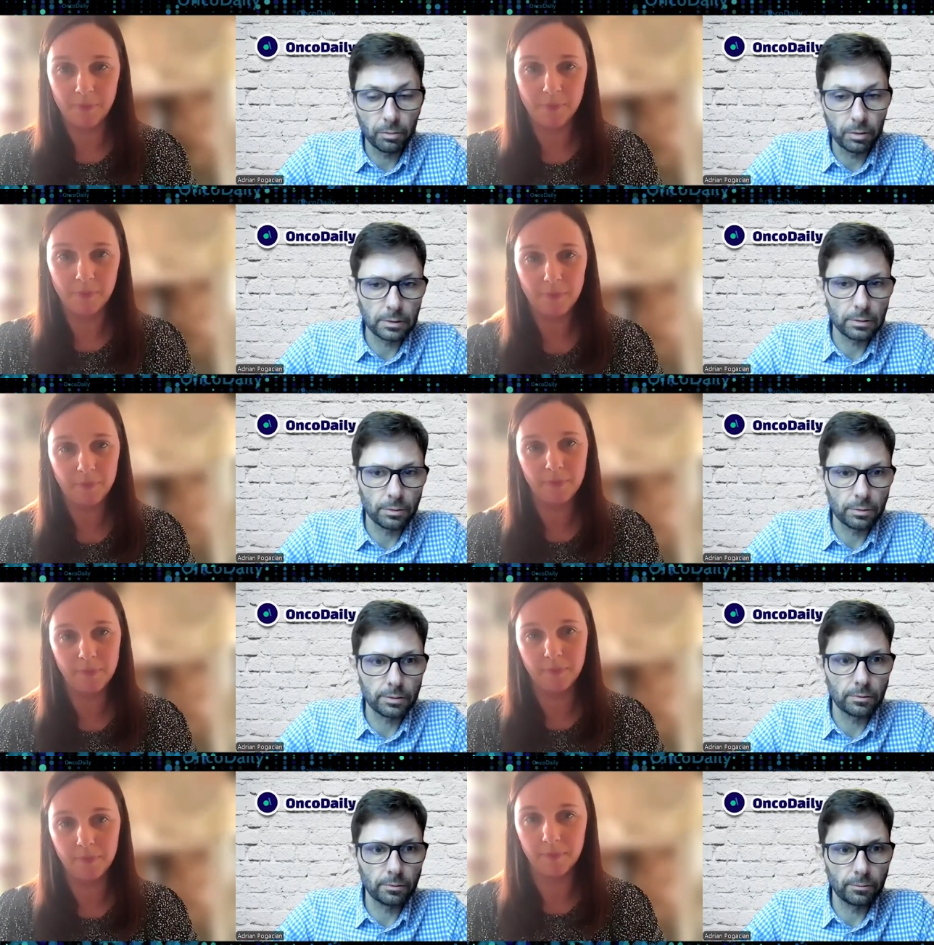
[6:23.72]
Speaker 1: was
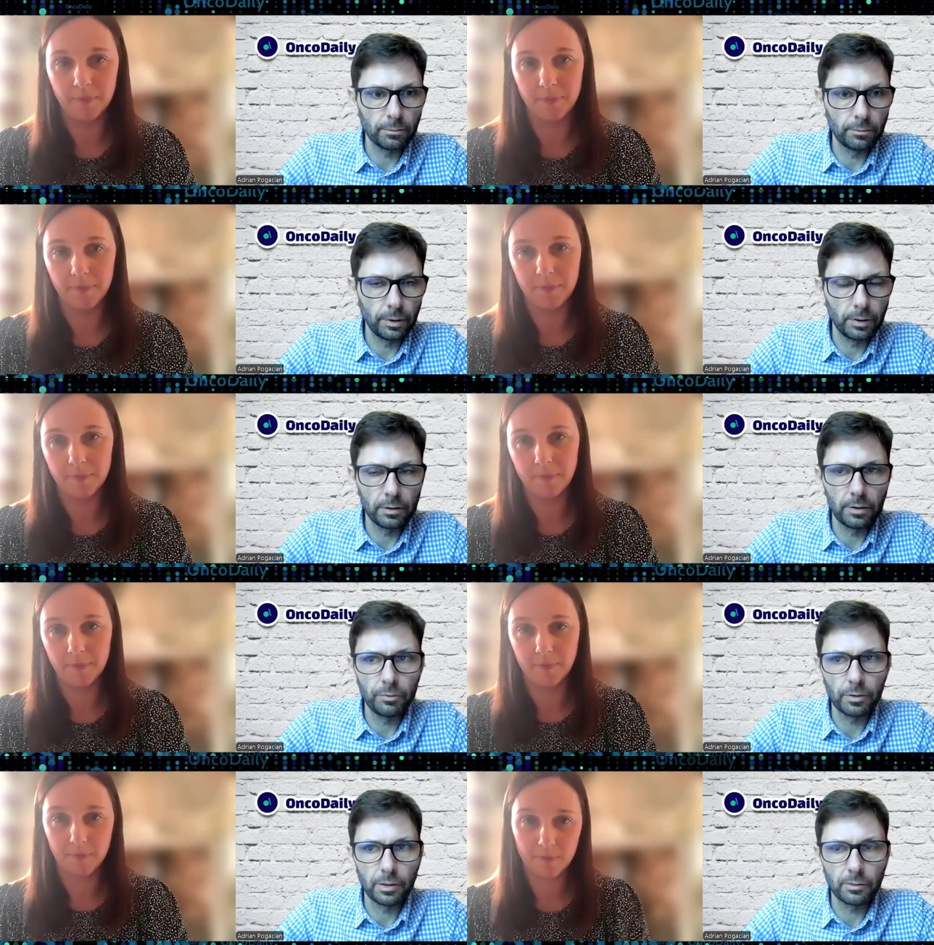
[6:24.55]
also very
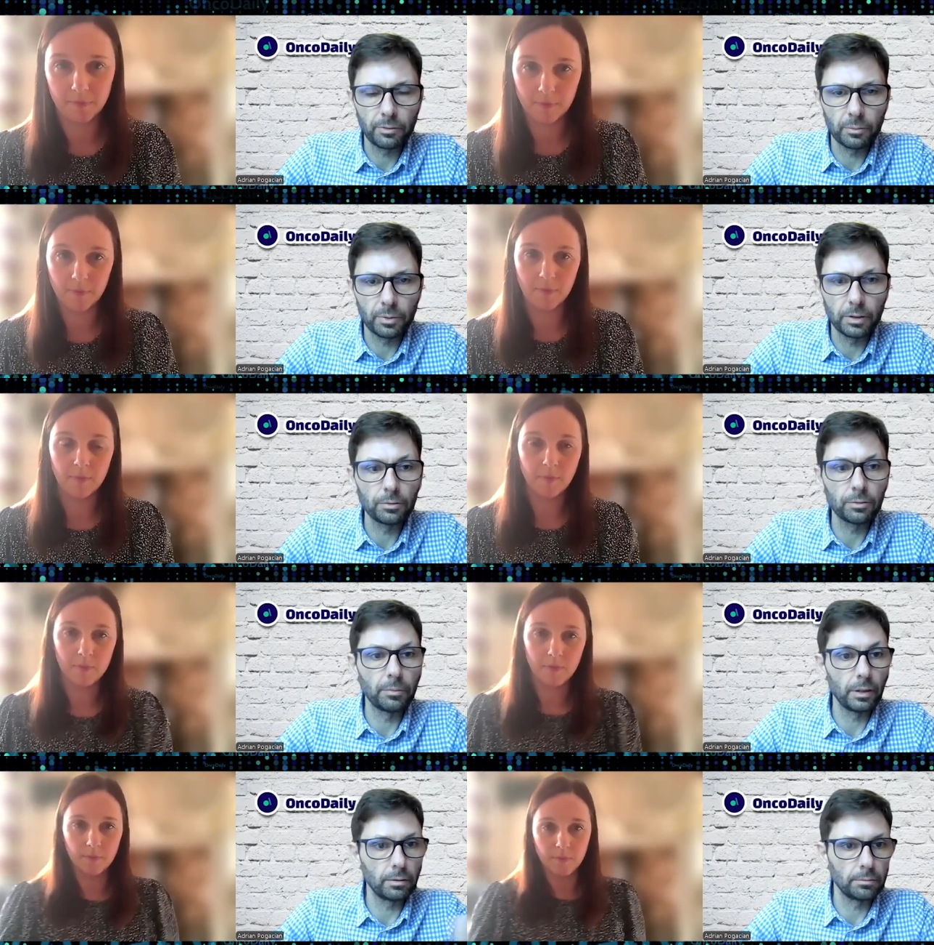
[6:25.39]
difficult for me to
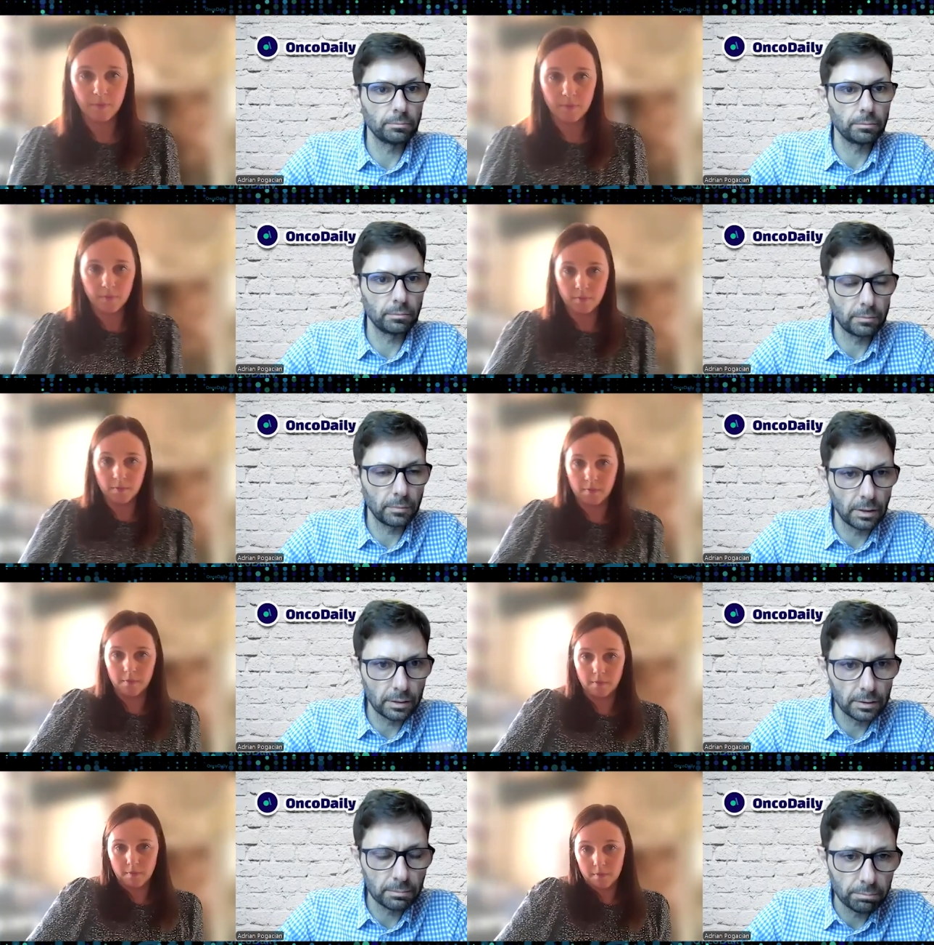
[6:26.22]
make
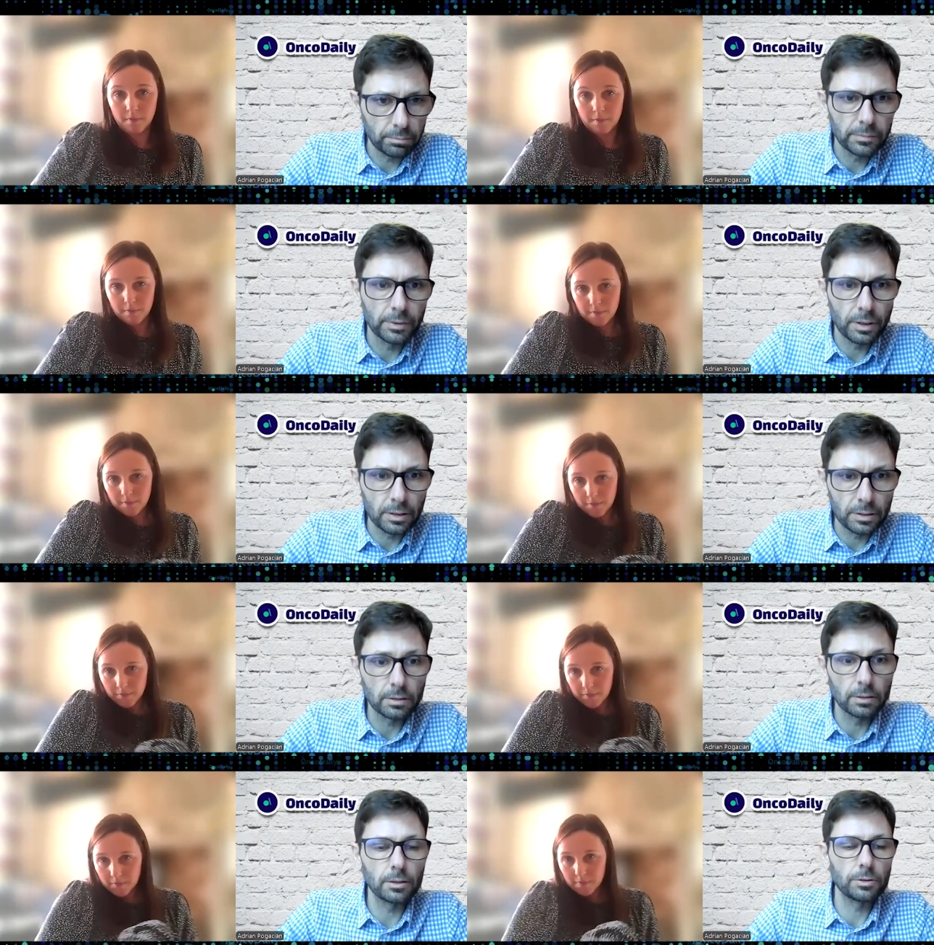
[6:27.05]
a
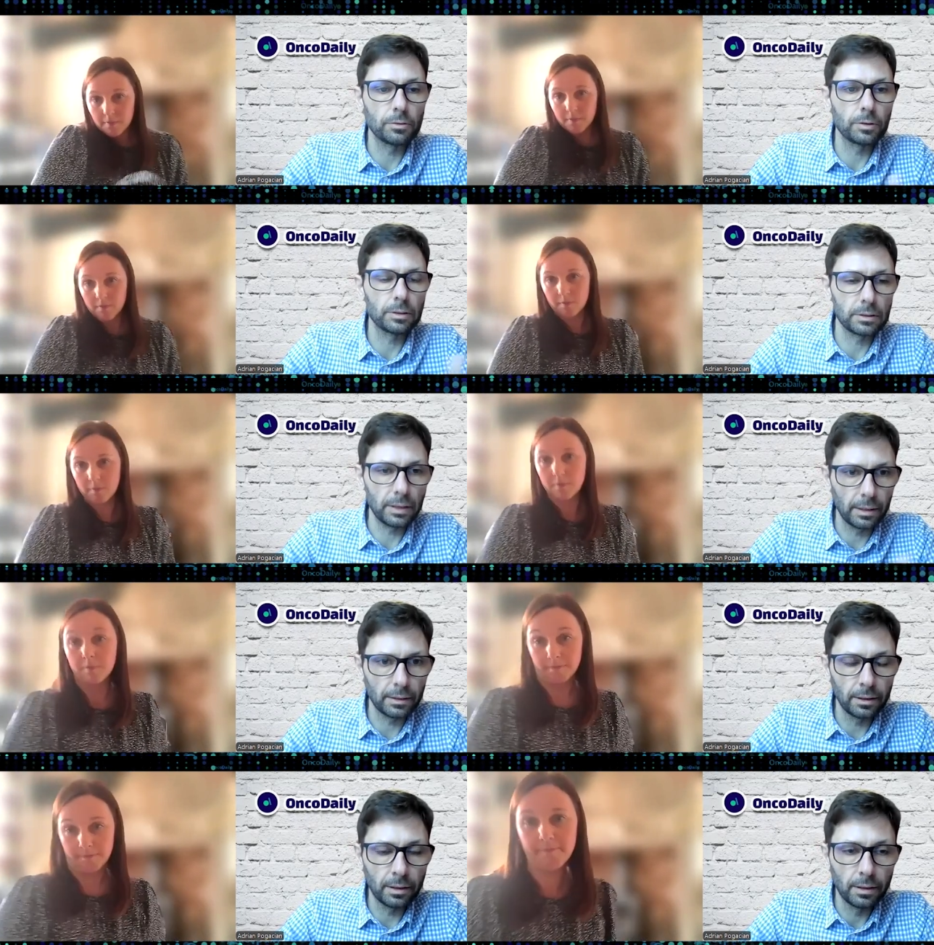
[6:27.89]
research or a
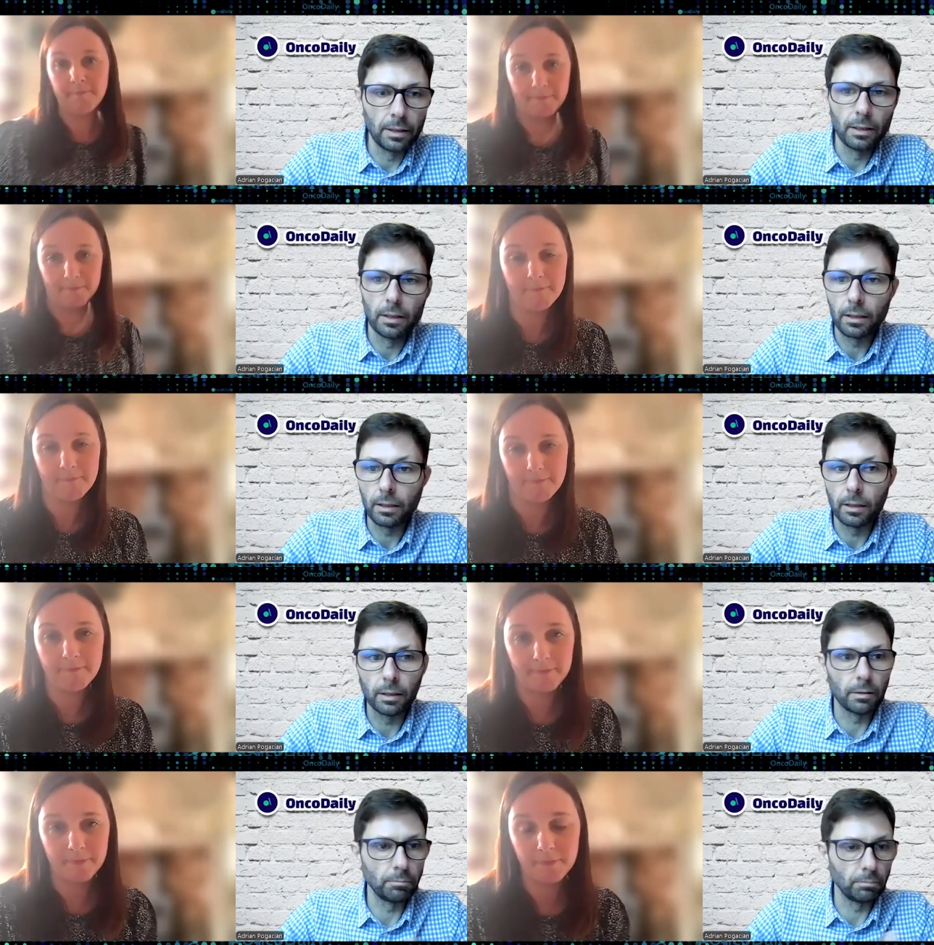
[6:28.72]
study
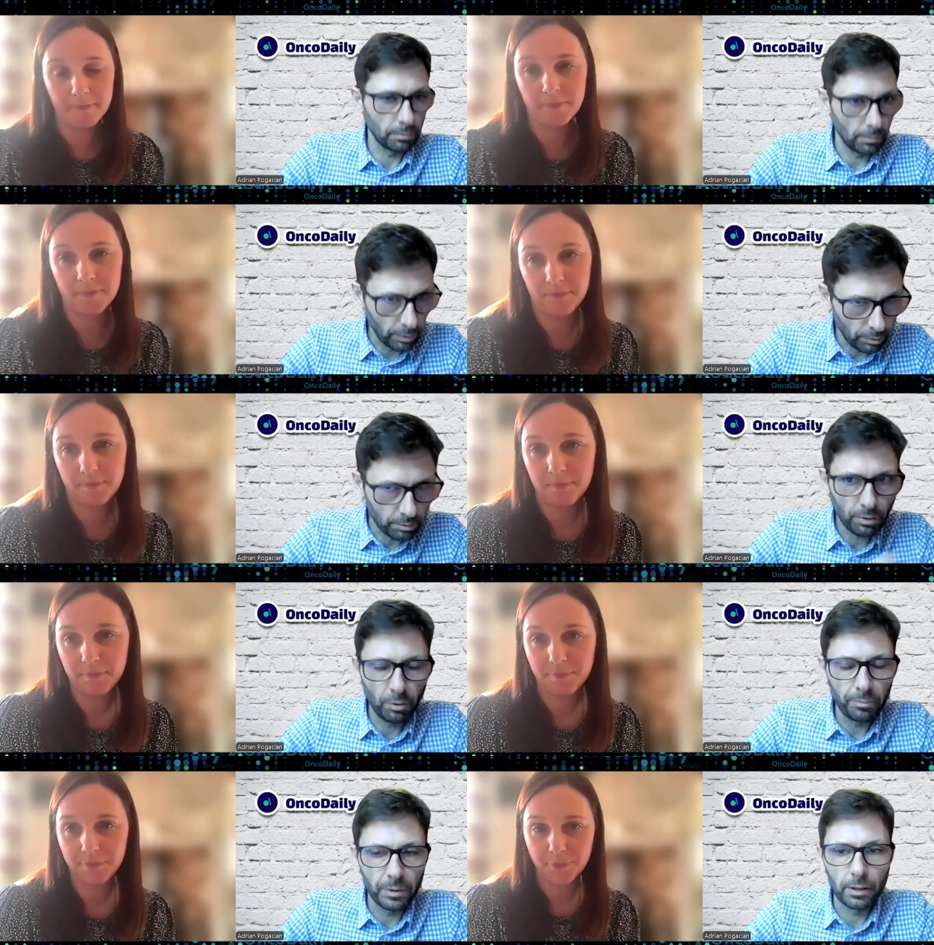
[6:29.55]
uh, on
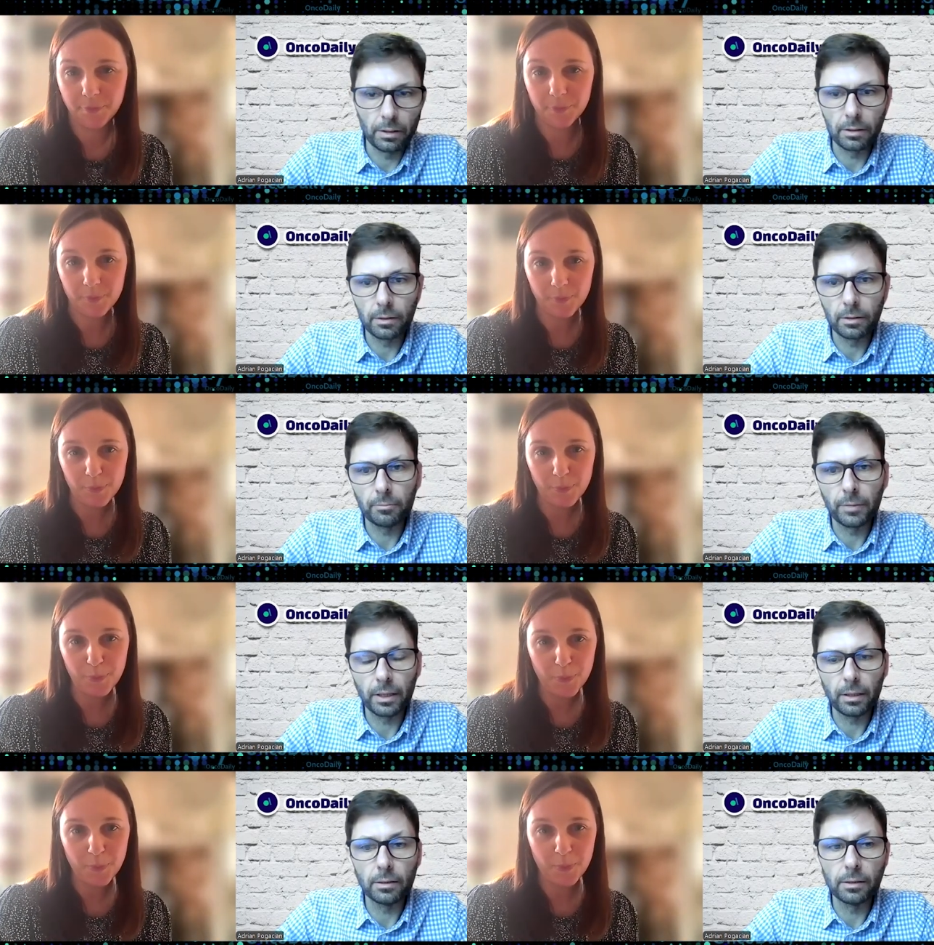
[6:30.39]
coping uh,
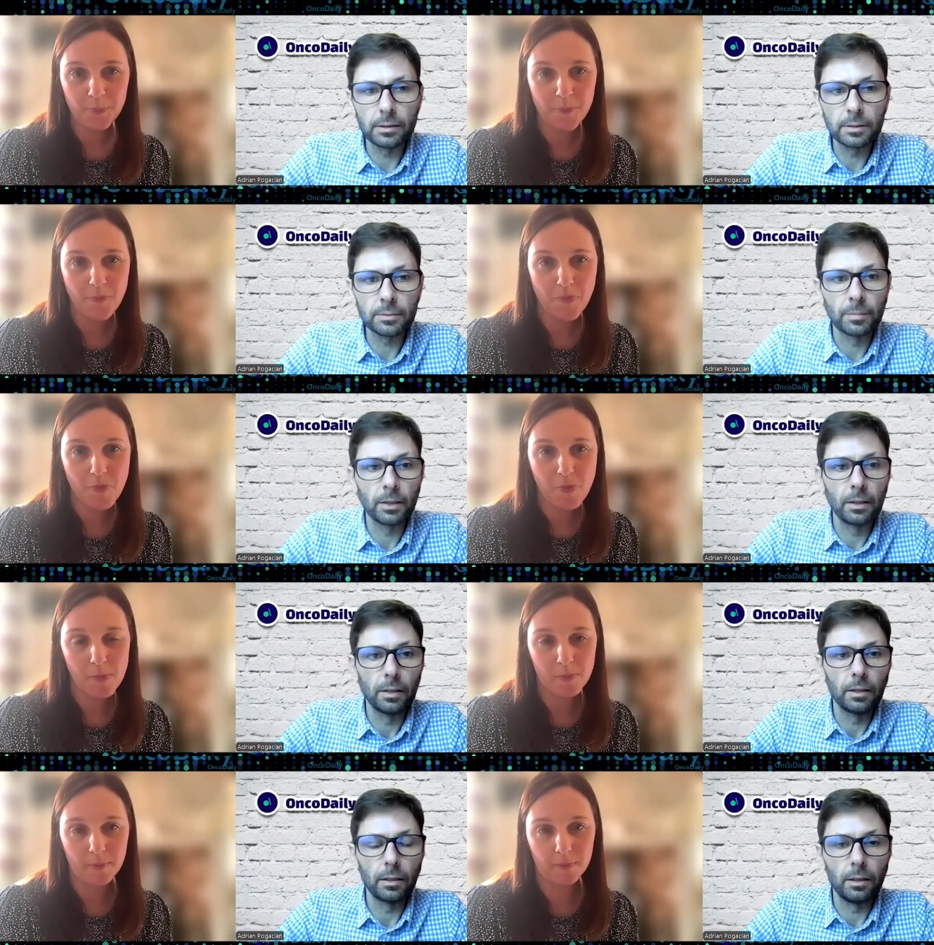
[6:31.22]
mechanism
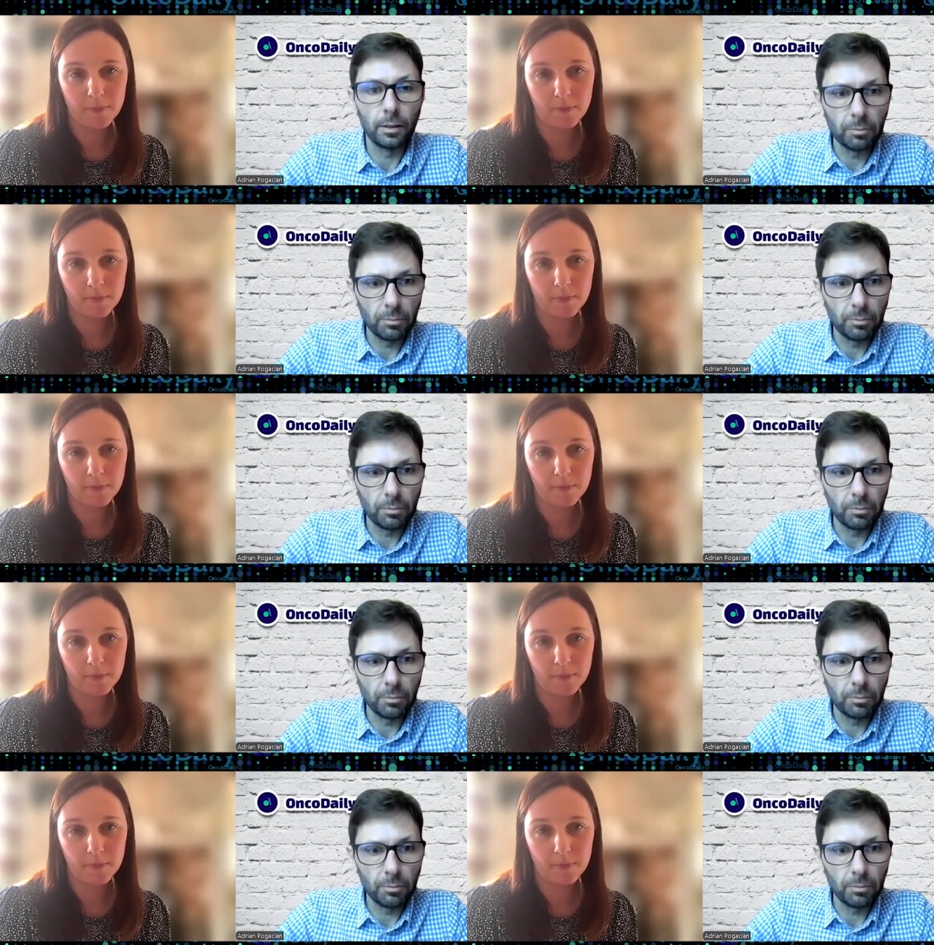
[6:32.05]
in